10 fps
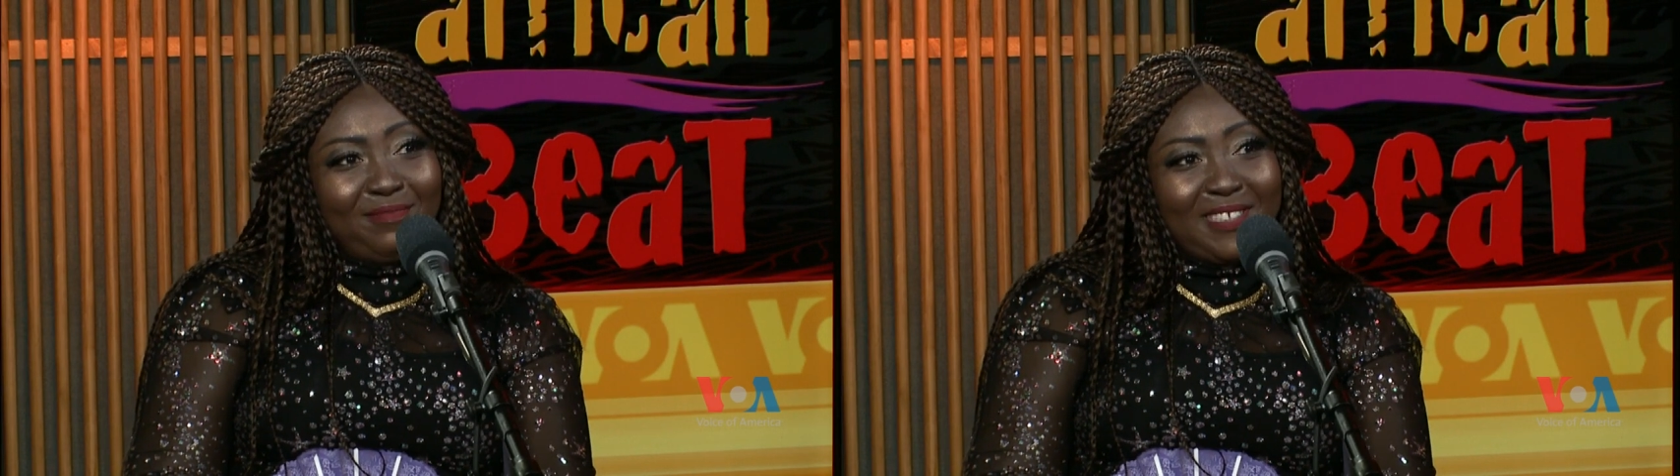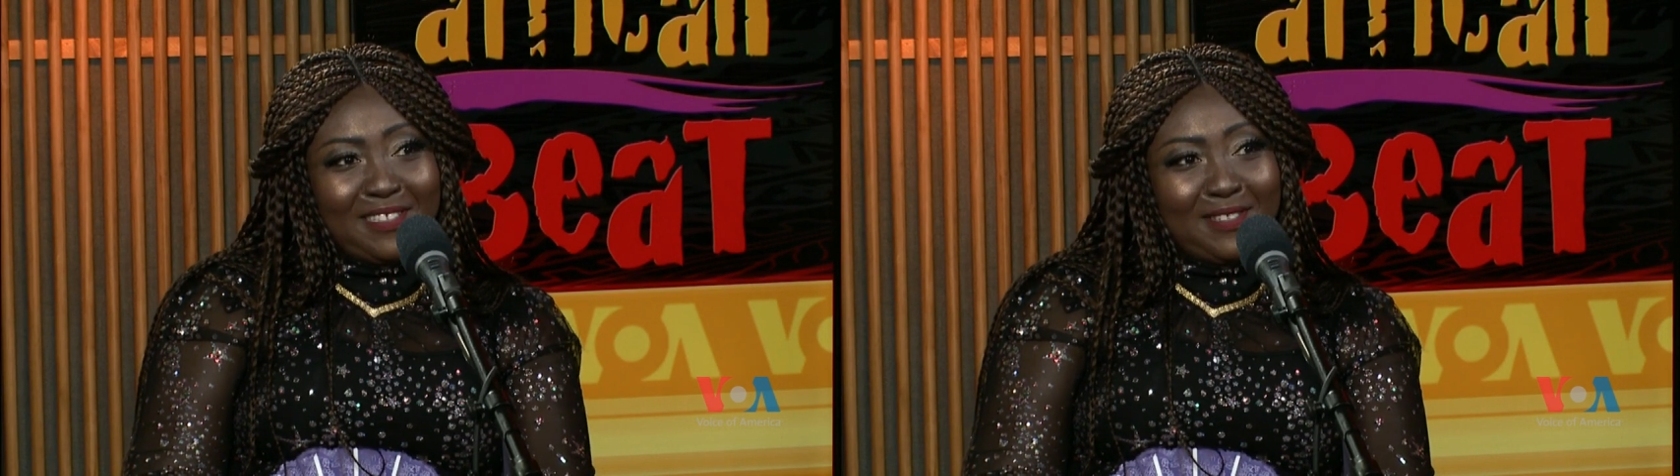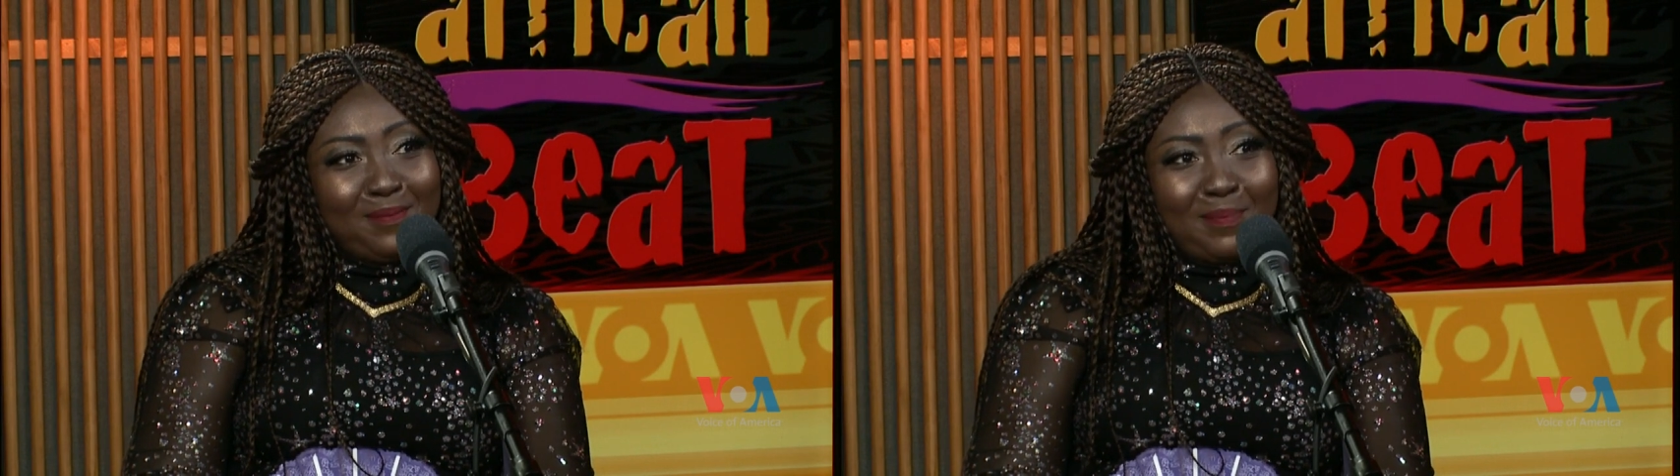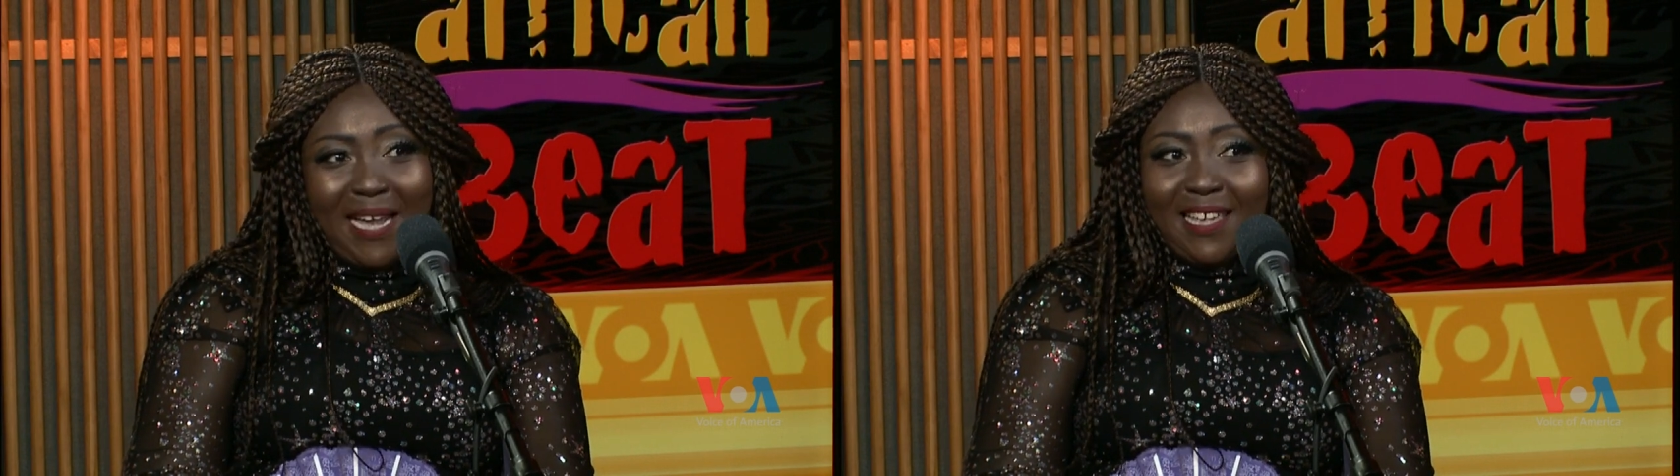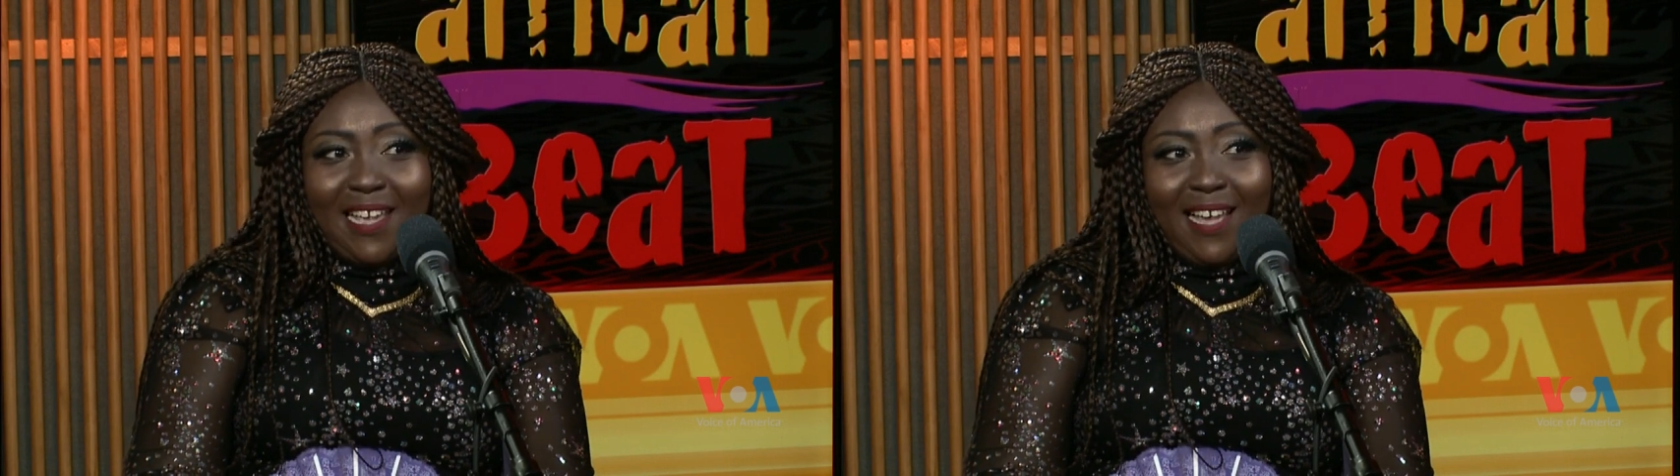just
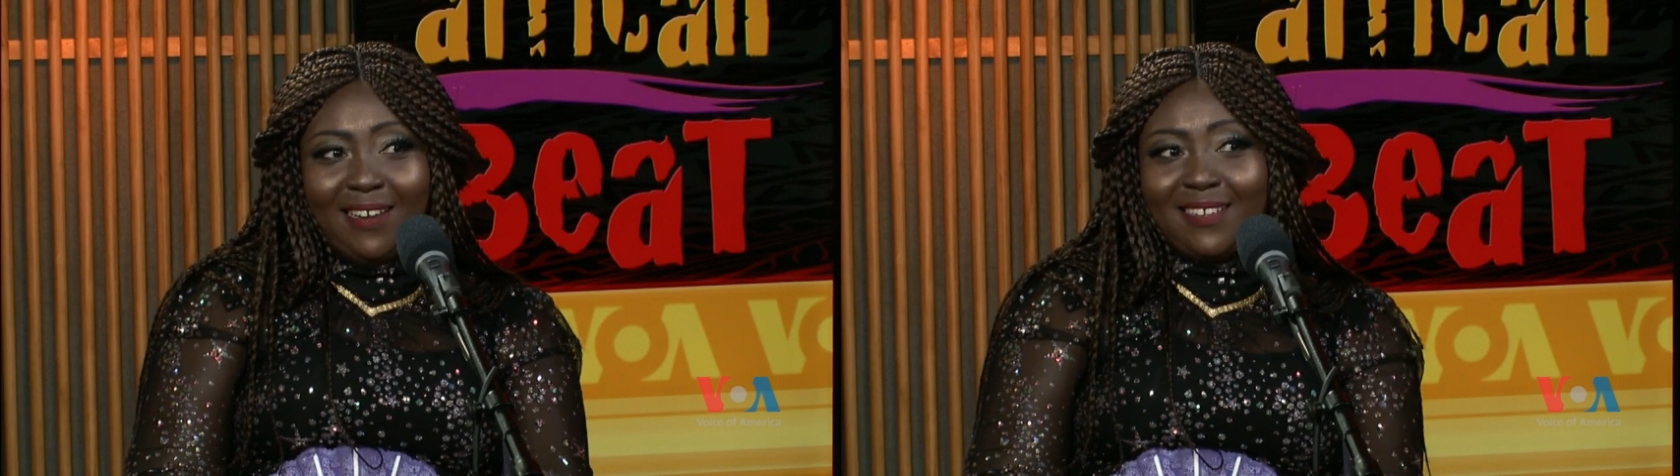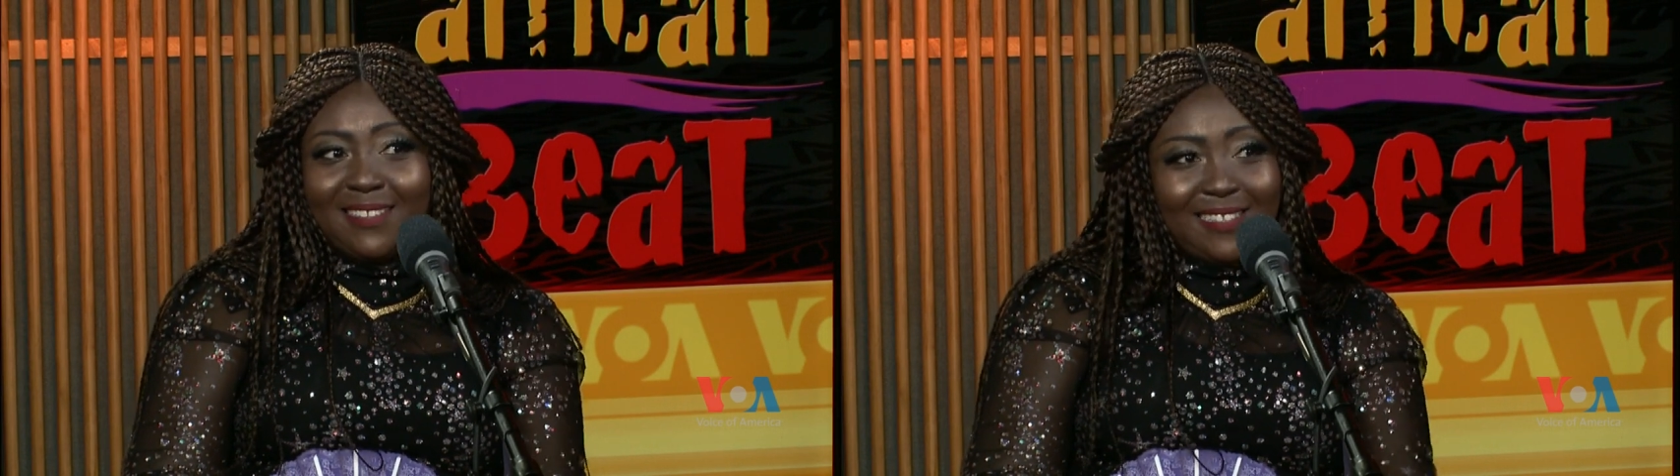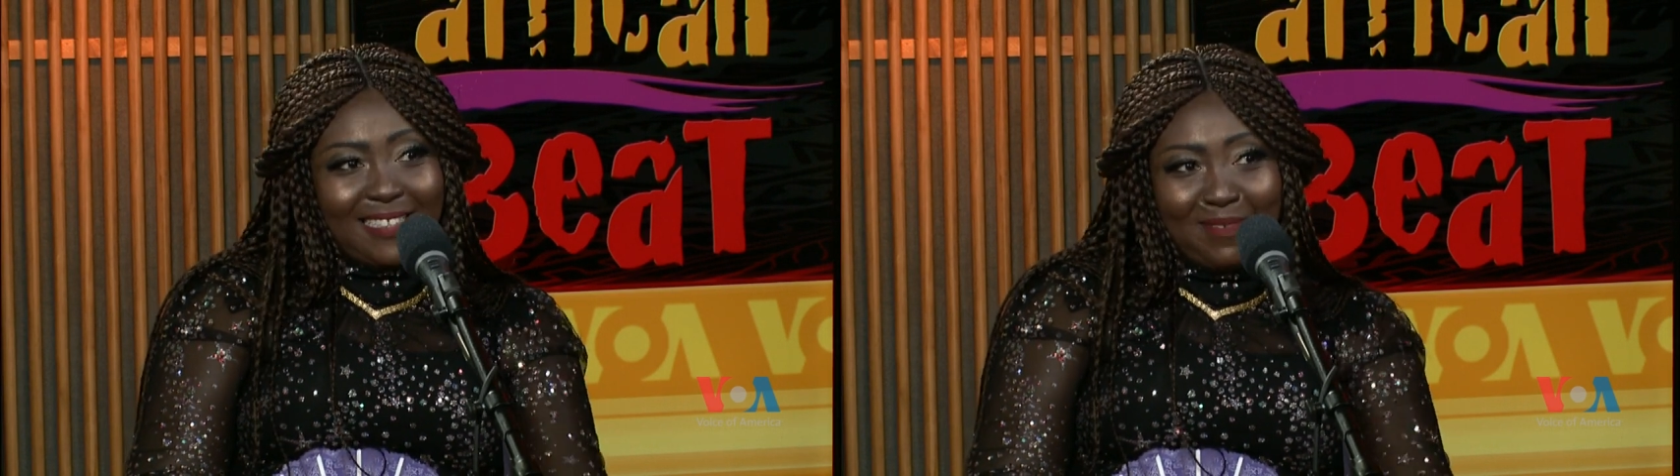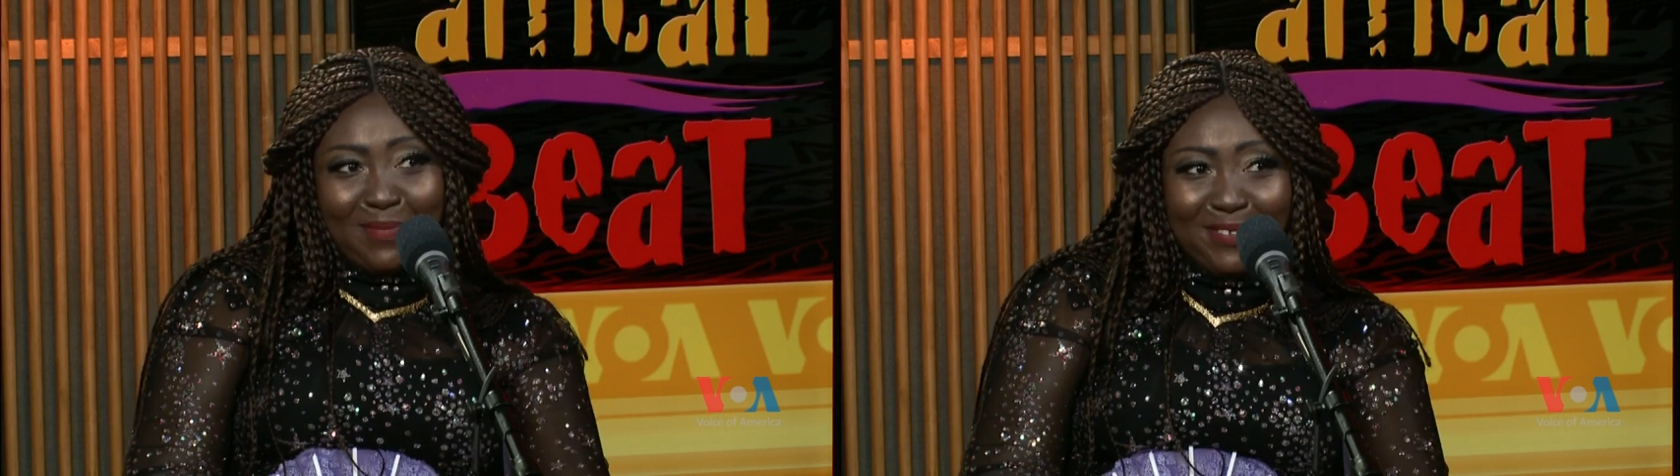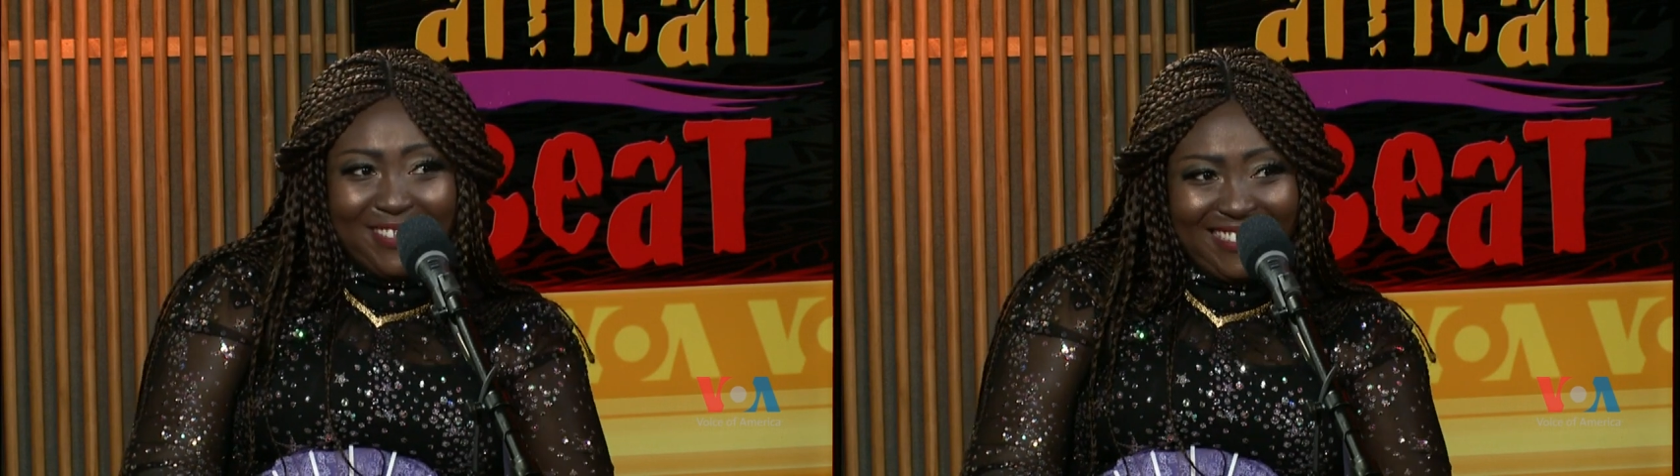backyardigans
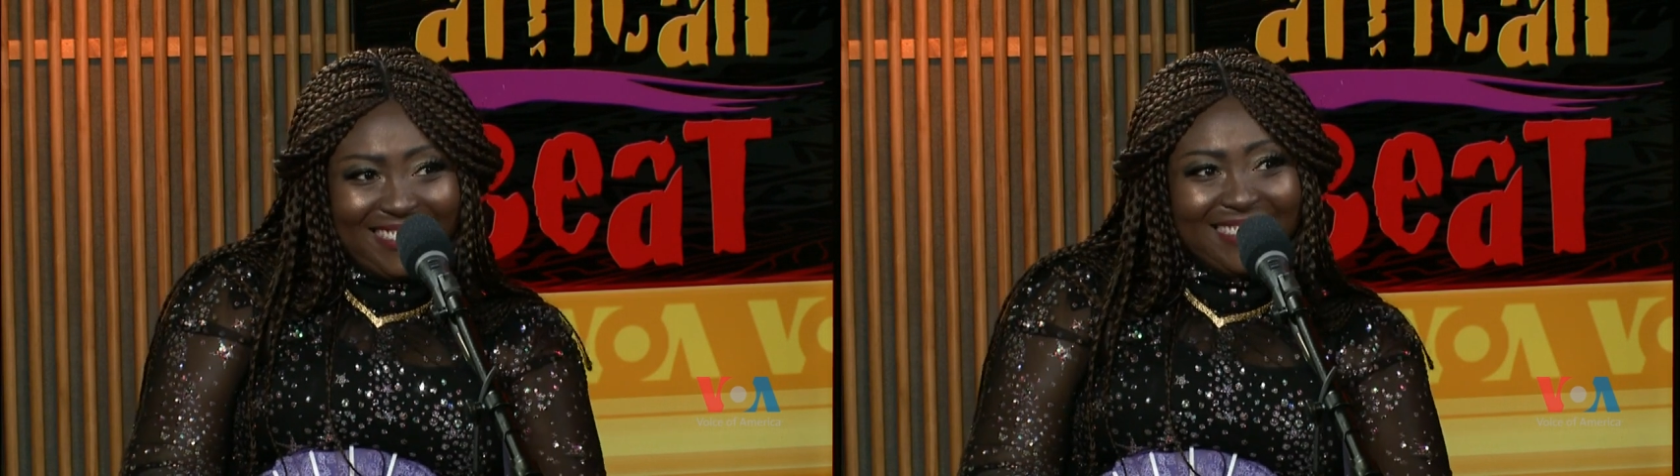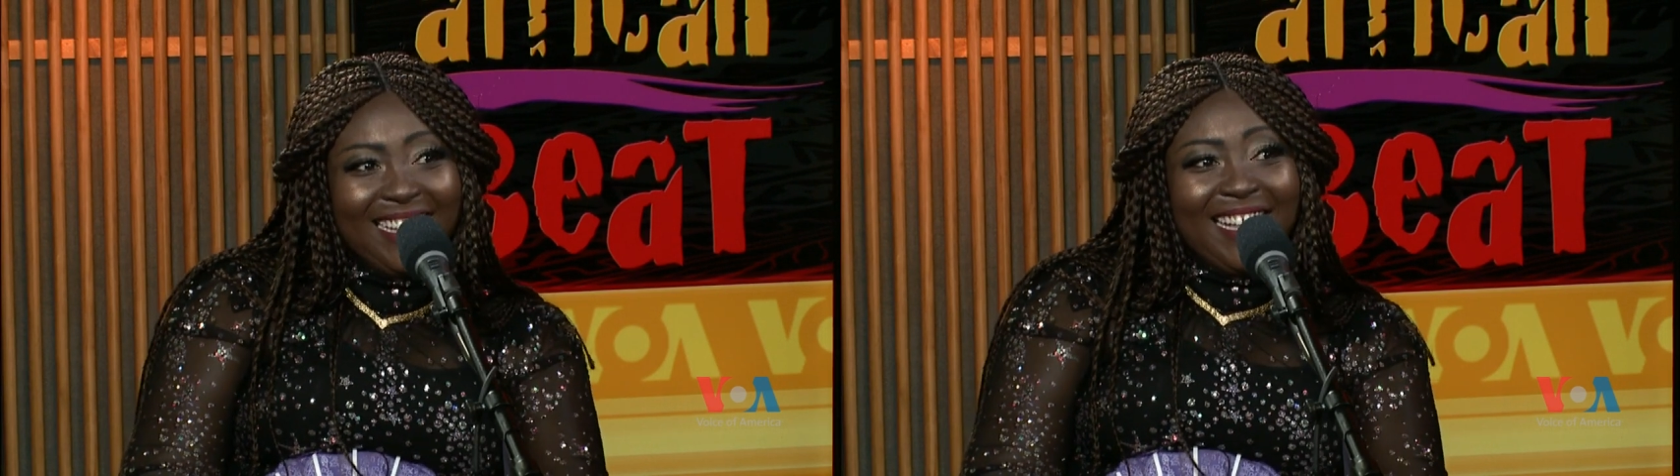demos.